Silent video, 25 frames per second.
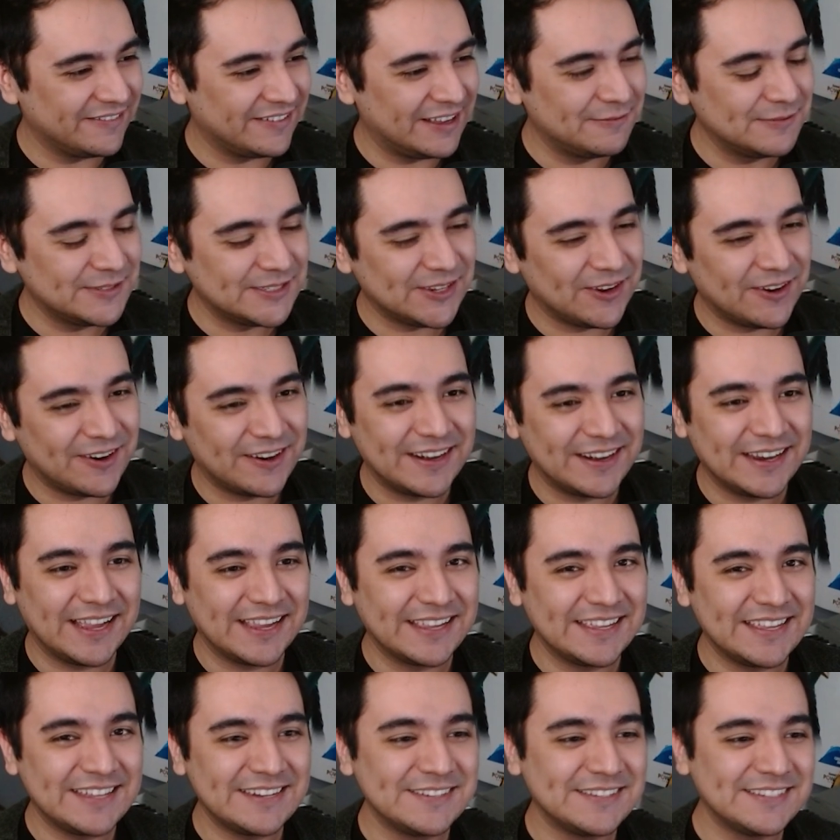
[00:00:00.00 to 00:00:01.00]
I'm sorry, I
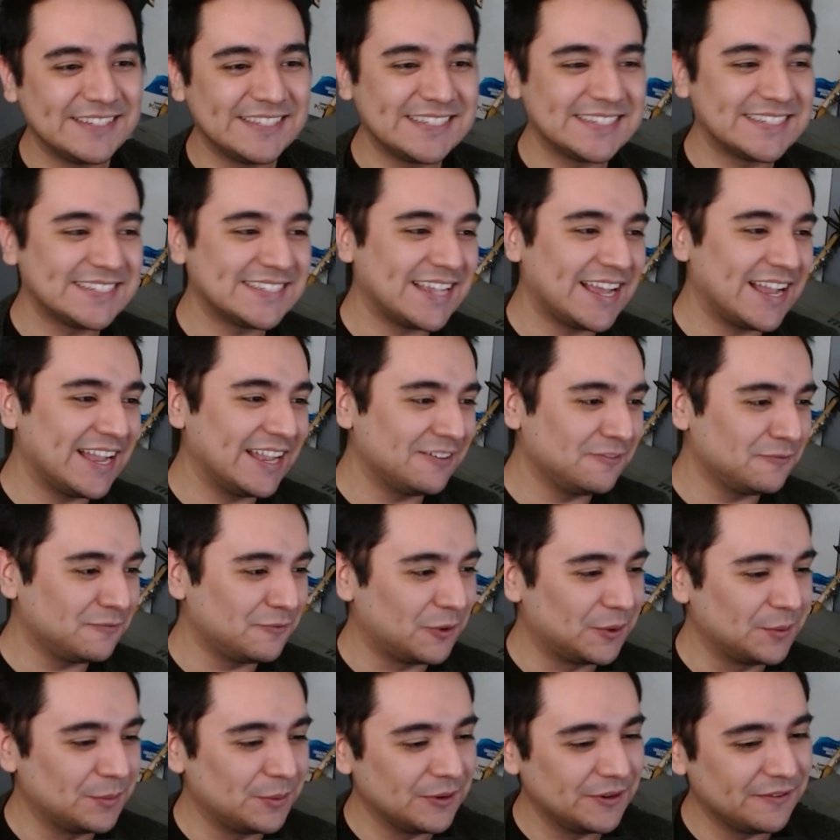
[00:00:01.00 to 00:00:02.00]
couldn't decide.
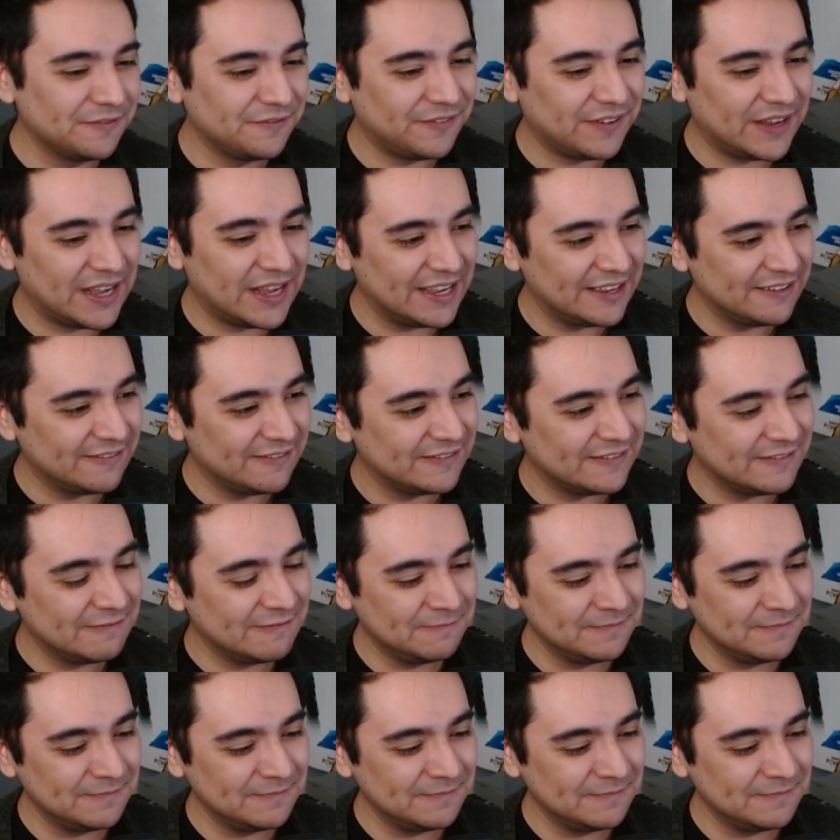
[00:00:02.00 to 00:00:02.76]
4.5.